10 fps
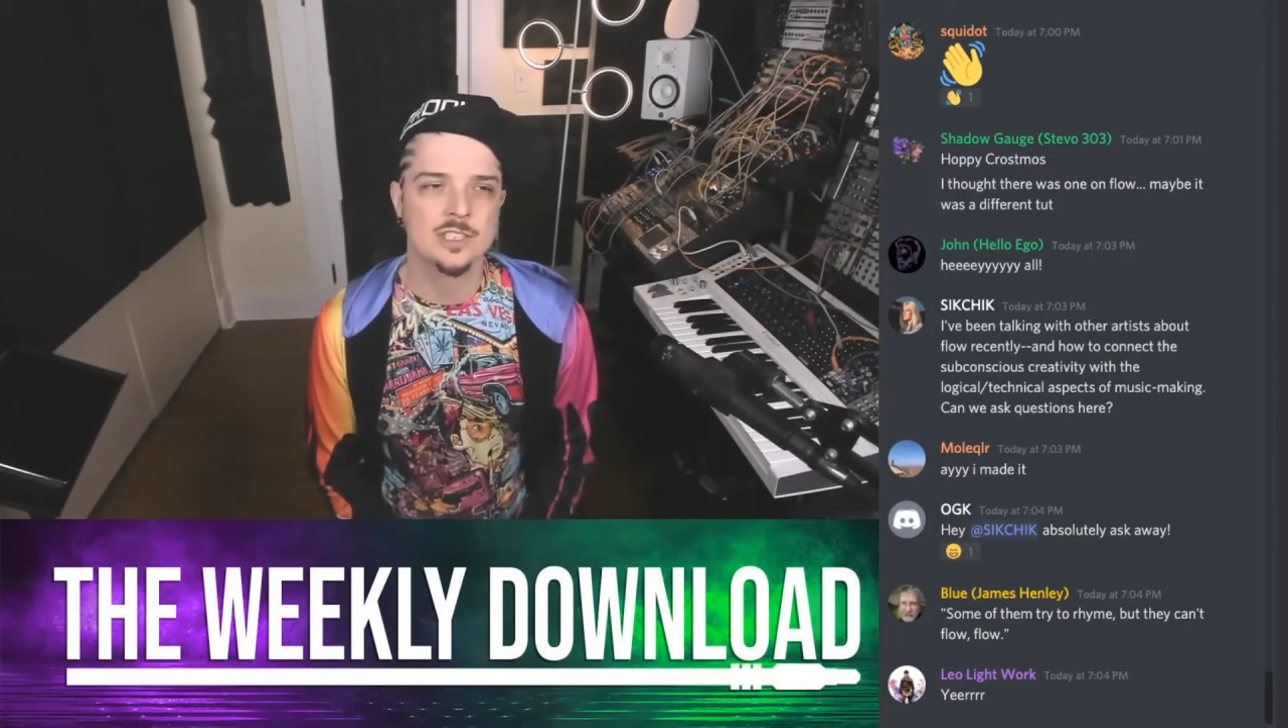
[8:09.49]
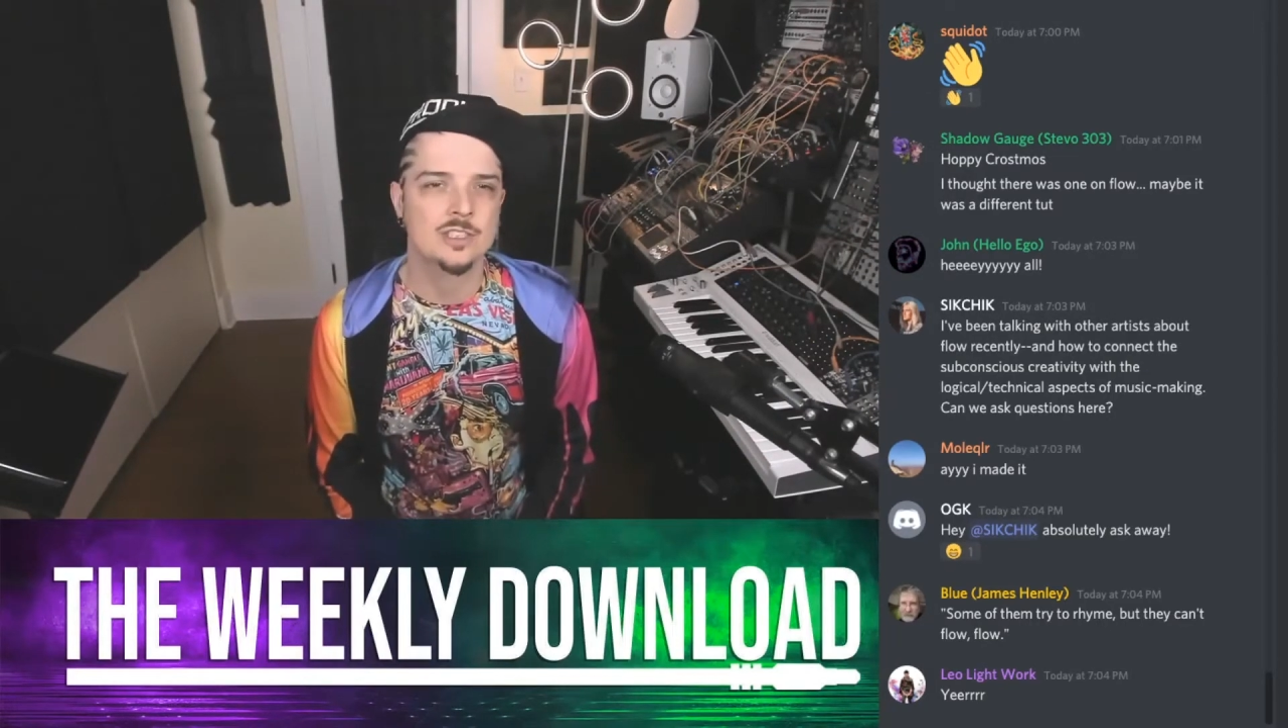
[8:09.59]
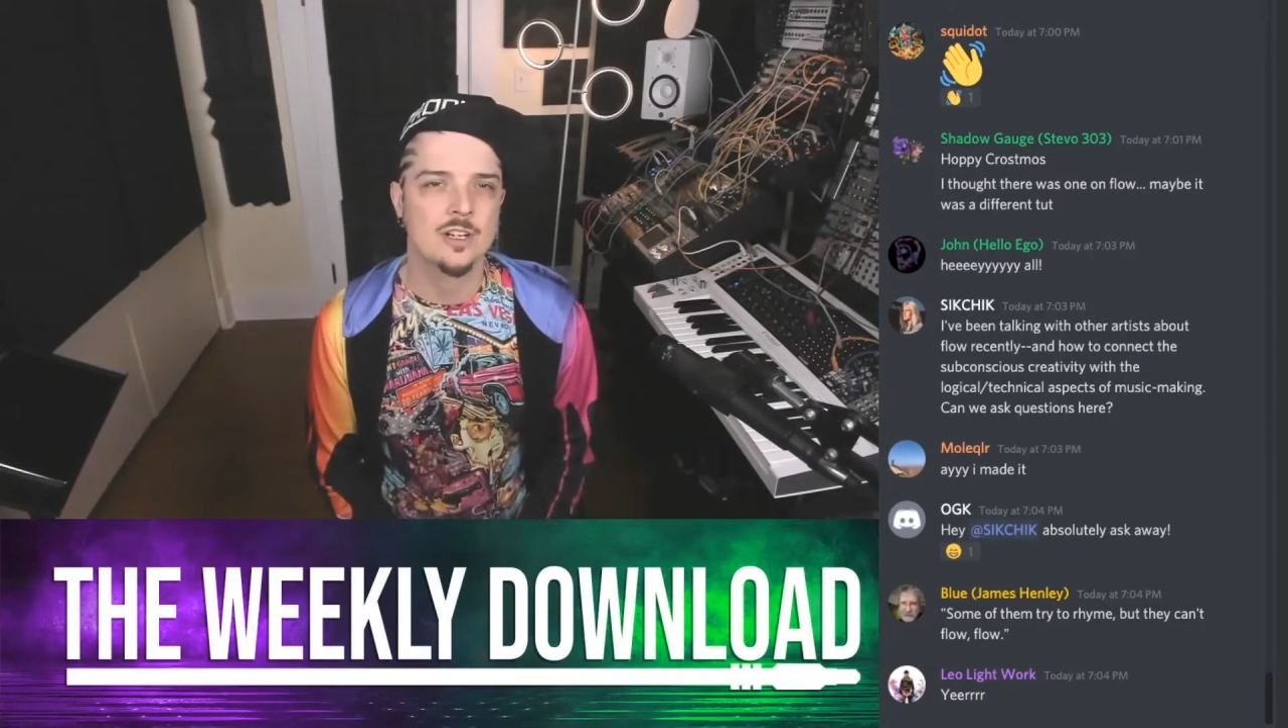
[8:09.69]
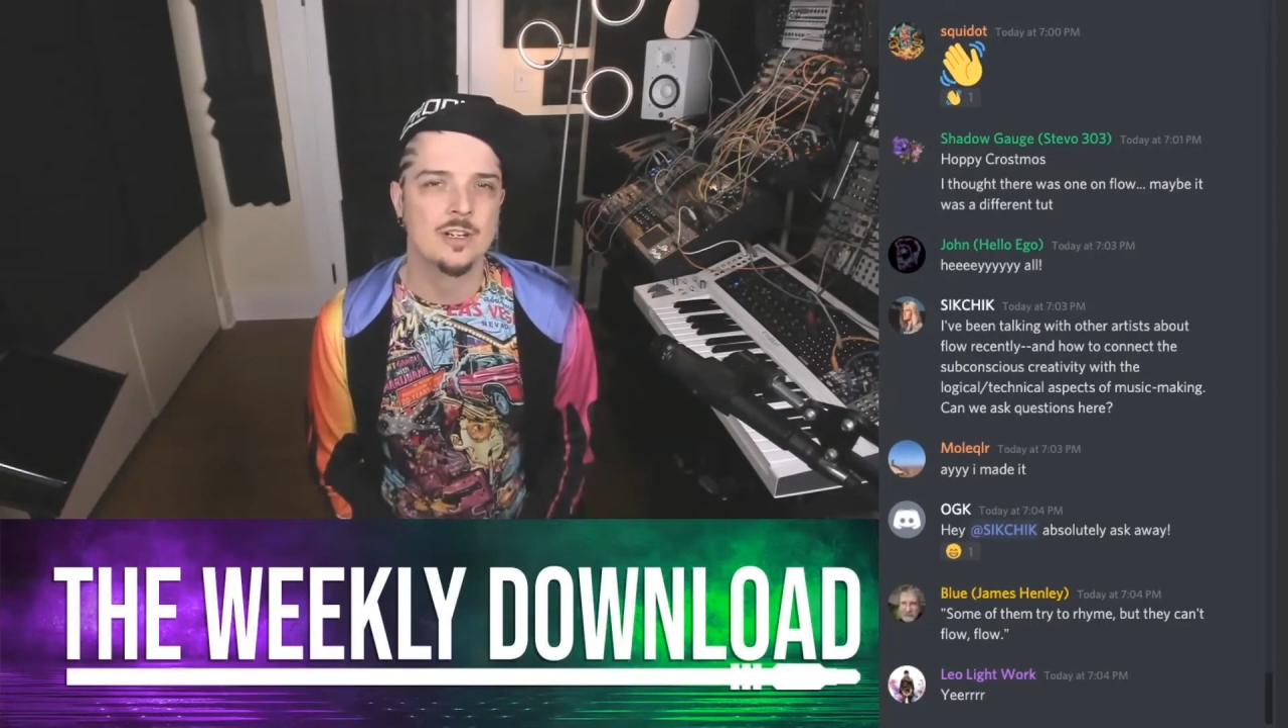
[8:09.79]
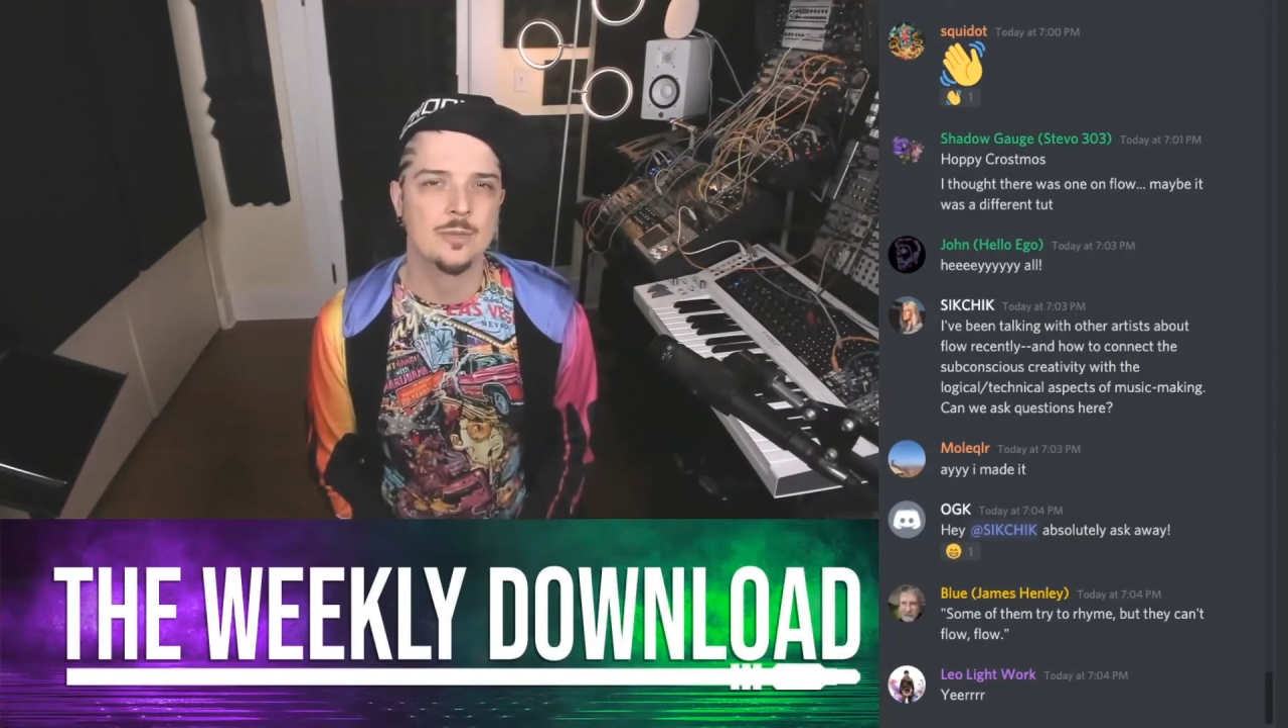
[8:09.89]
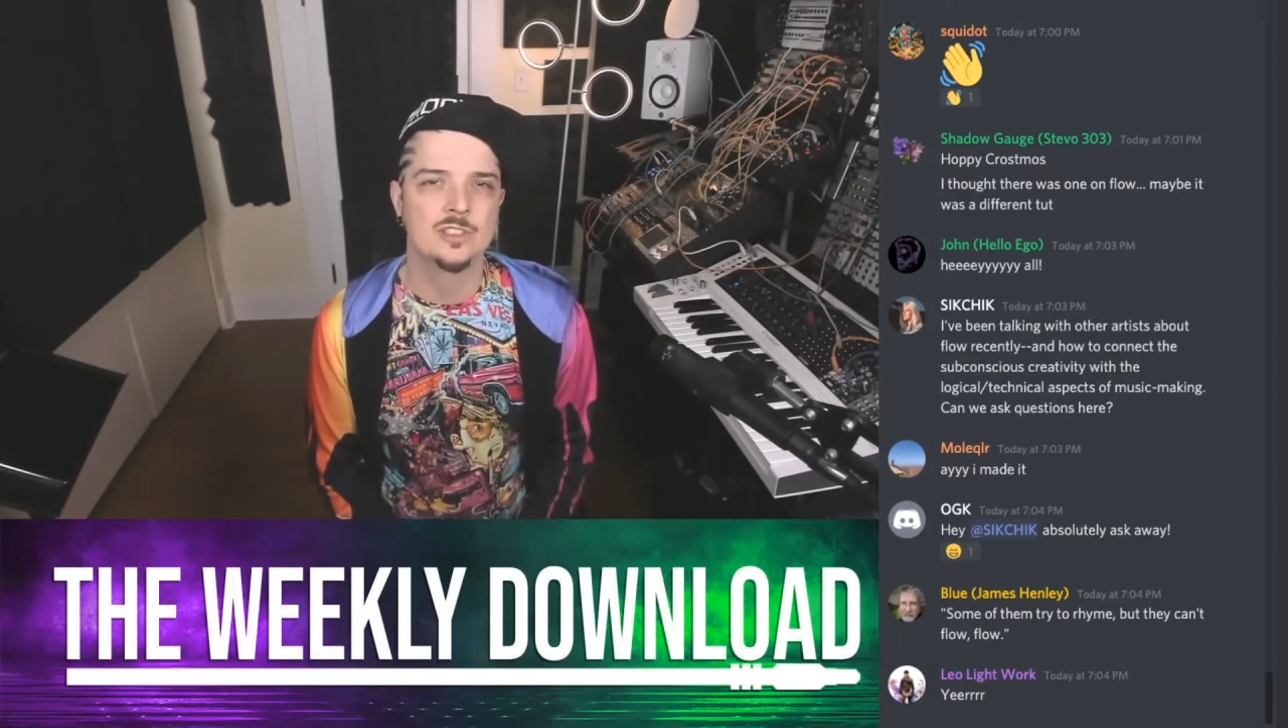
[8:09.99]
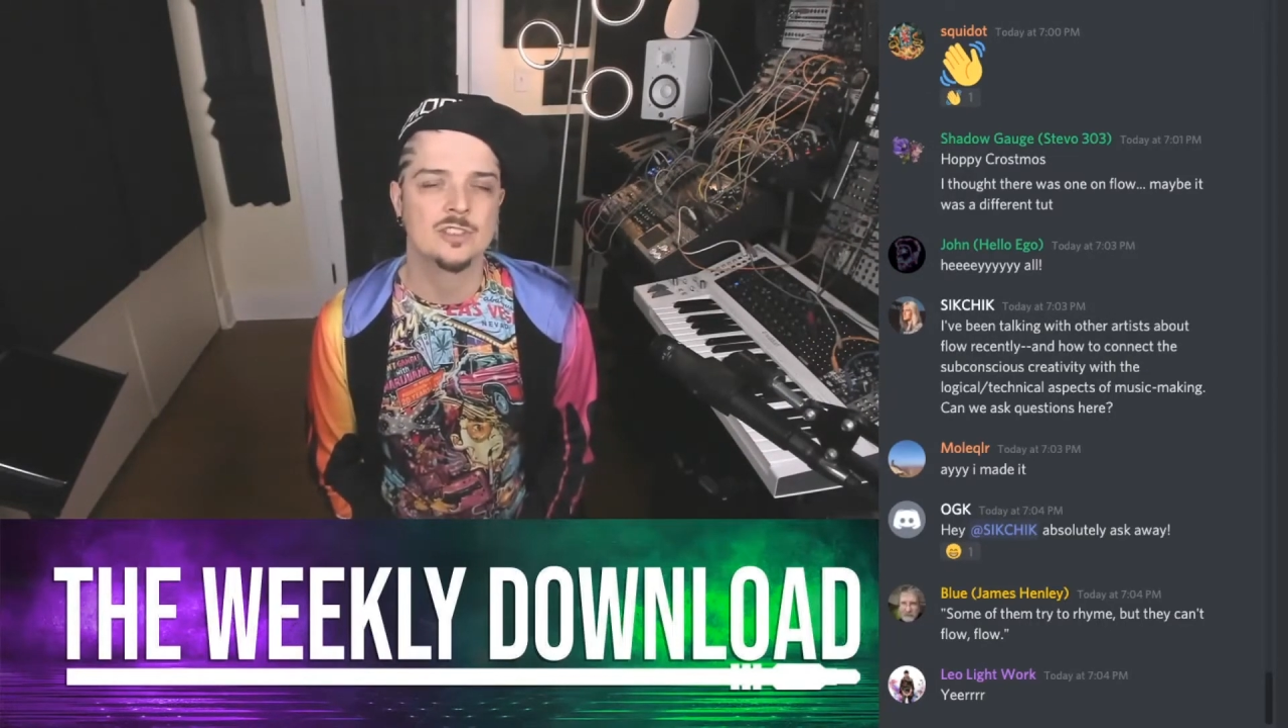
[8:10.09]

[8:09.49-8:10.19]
it's got to be